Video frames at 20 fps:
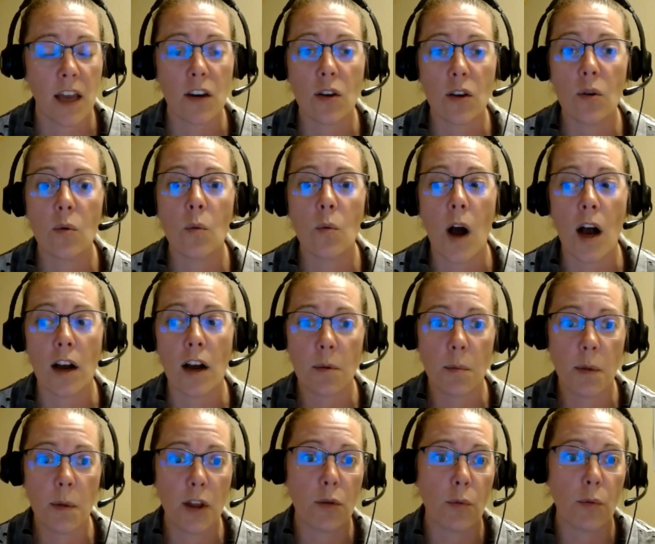Can you
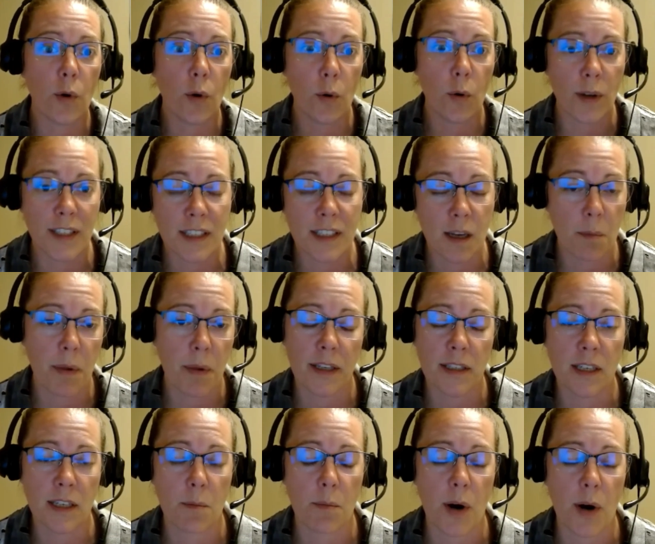walk me through a
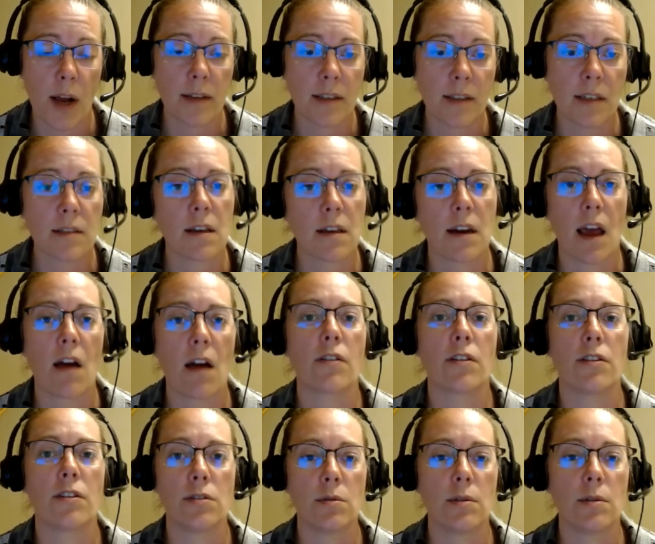step-by-step process on how
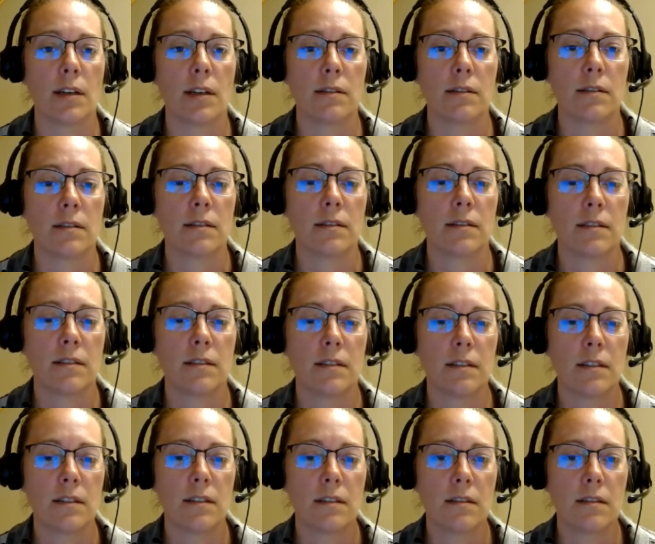to do this?
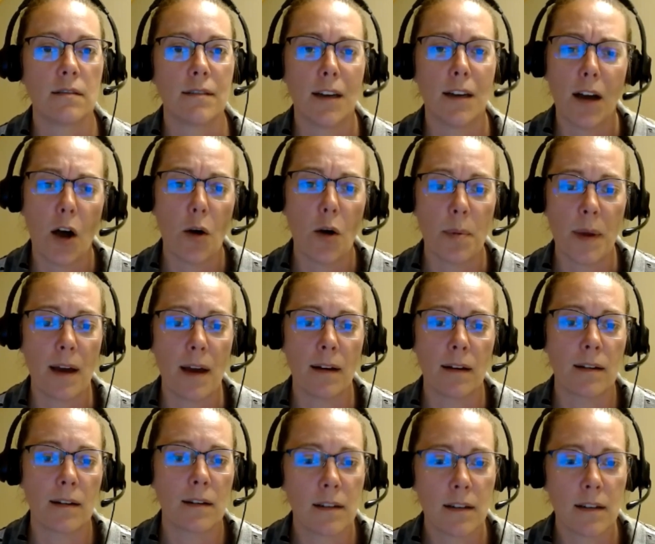He'll help you.
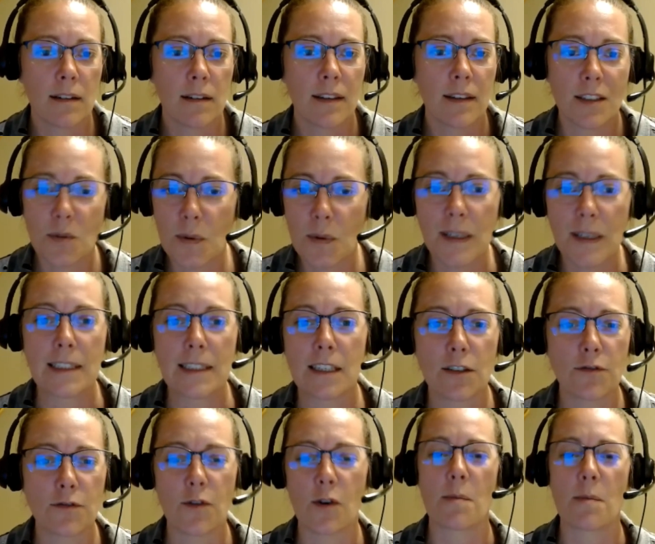That's what he's
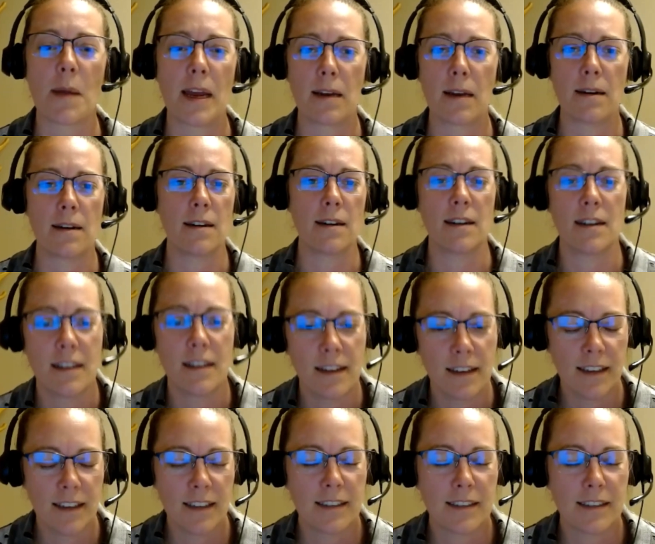here for, man.
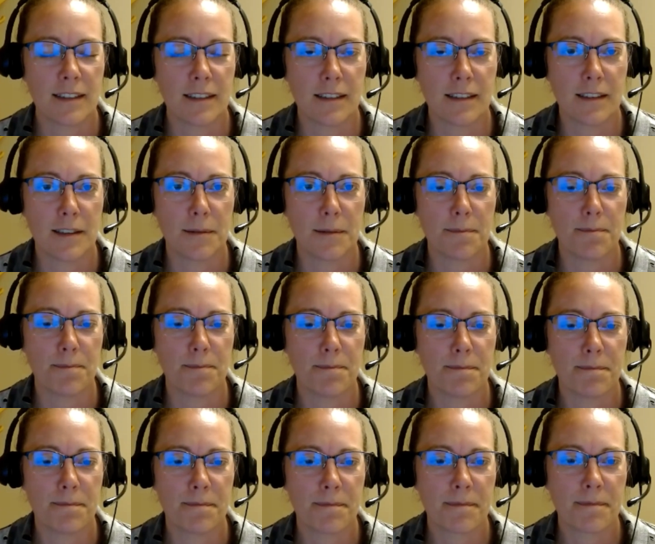Um,
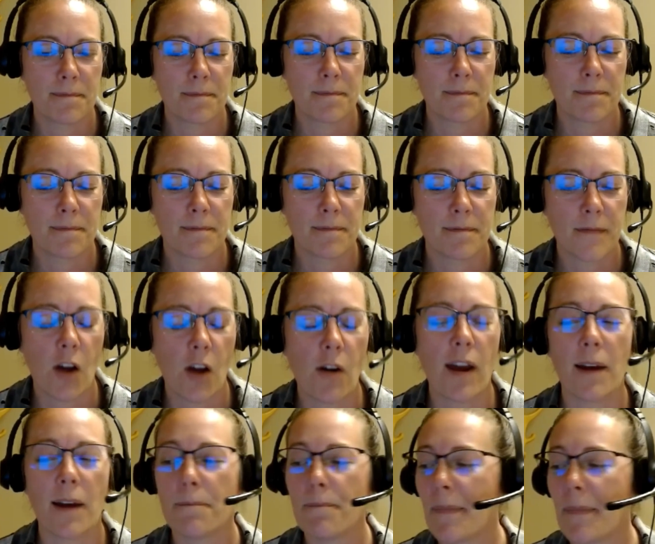
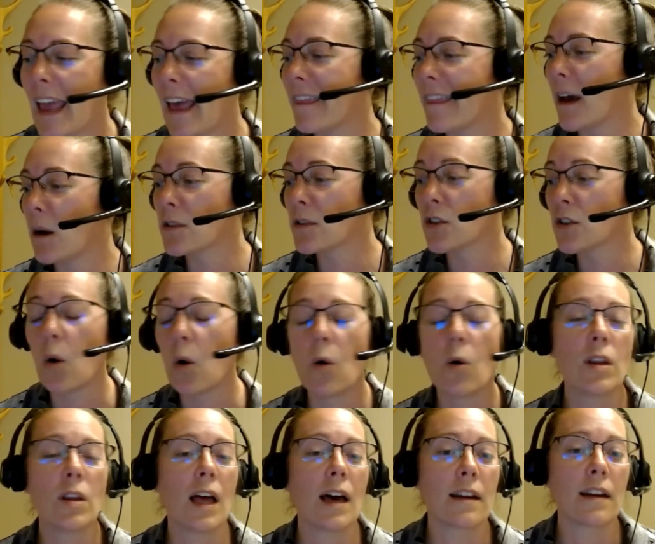okay. That was a
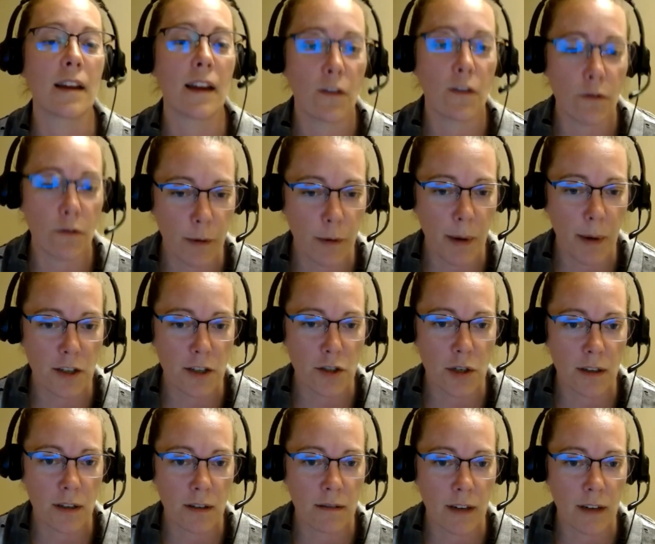whole lot of
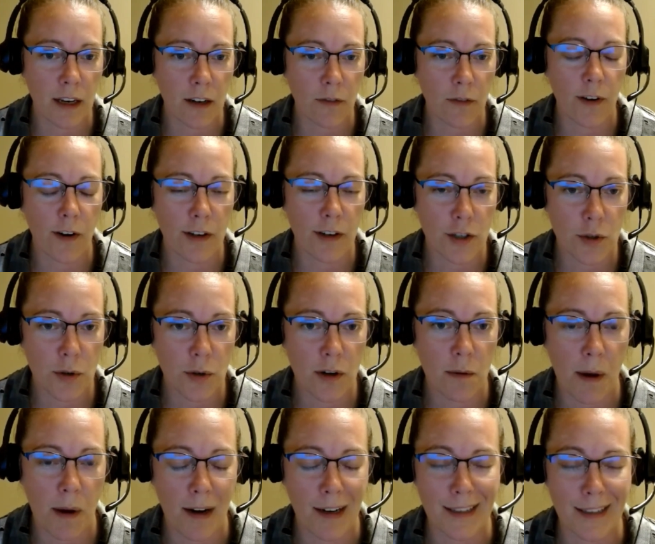information in a very short
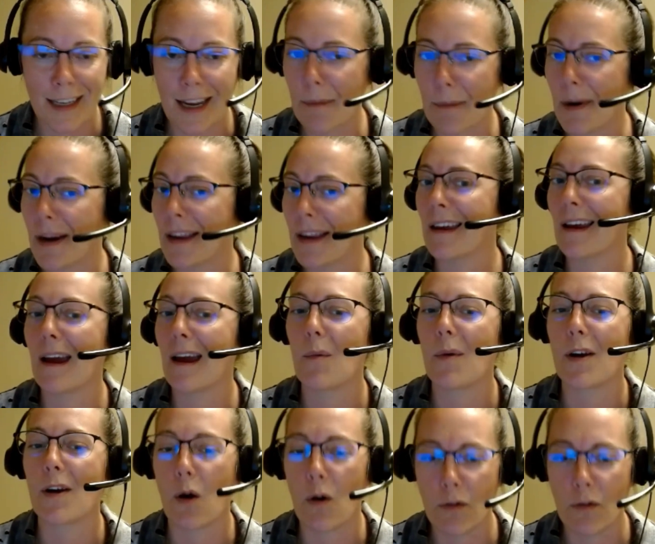amount of time. I think I
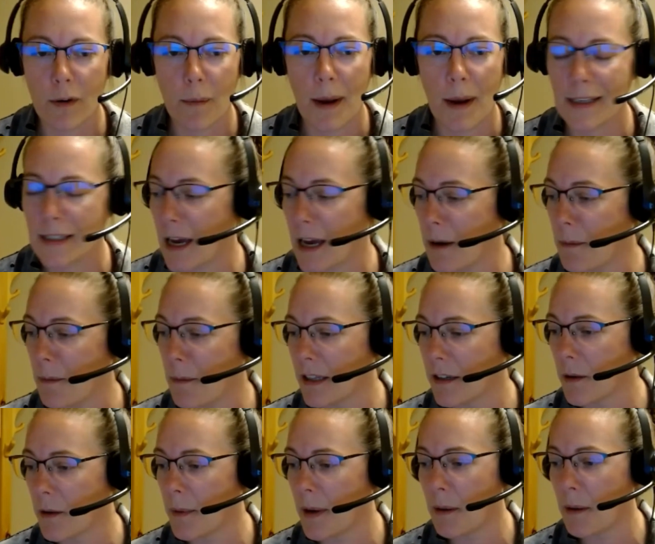went over my time a
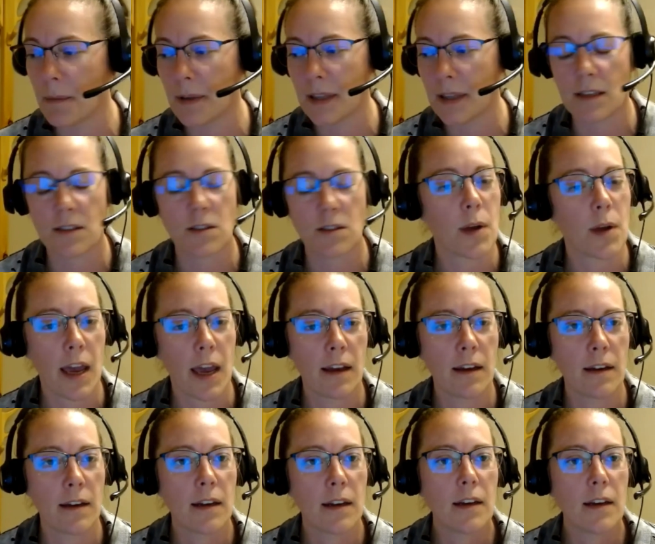little bit, but that's
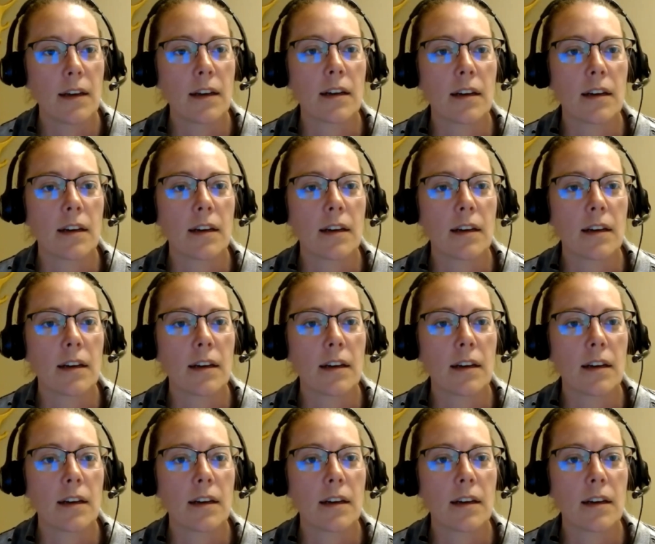okay.